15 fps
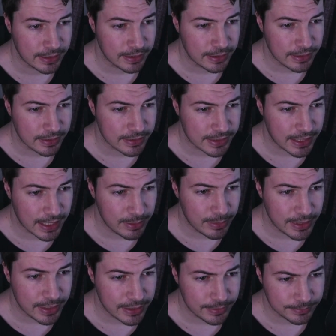
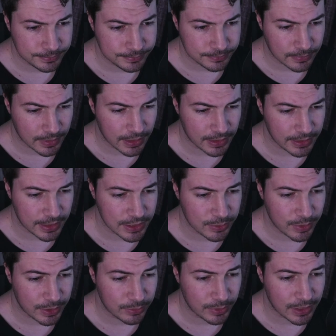Cyber, and this
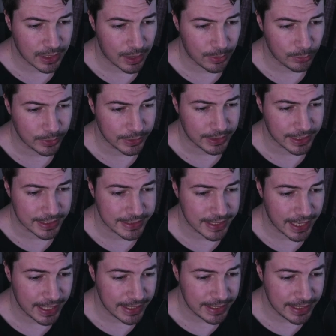one will come with
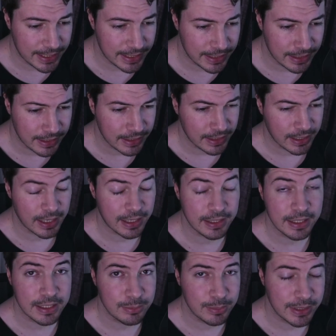dexterity, a
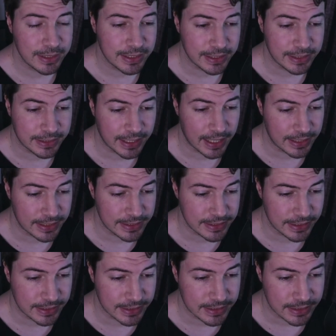little bit
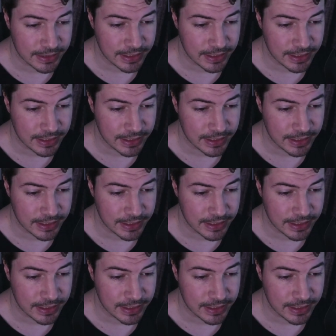intelligence,